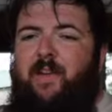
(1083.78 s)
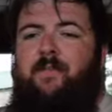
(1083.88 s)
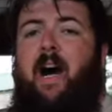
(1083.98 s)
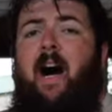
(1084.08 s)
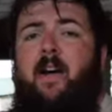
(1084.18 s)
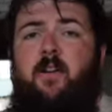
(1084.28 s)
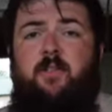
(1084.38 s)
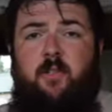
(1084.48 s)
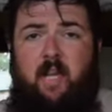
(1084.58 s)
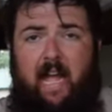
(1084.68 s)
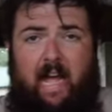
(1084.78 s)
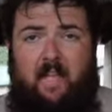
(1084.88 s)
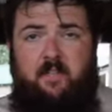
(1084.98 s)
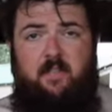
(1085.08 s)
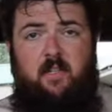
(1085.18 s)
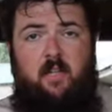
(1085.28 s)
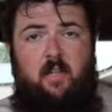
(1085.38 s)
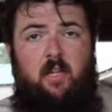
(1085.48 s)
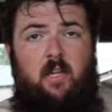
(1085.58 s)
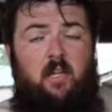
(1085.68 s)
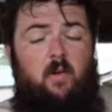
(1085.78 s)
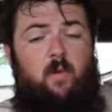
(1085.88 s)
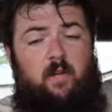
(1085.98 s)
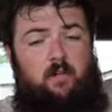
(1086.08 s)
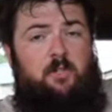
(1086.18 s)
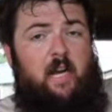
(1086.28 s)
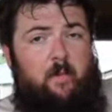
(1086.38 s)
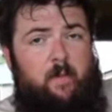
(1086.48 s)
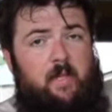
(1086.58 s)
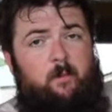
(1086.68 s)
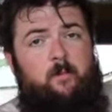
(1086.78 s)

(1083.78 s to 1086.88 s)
have otters or cats where you're trapping,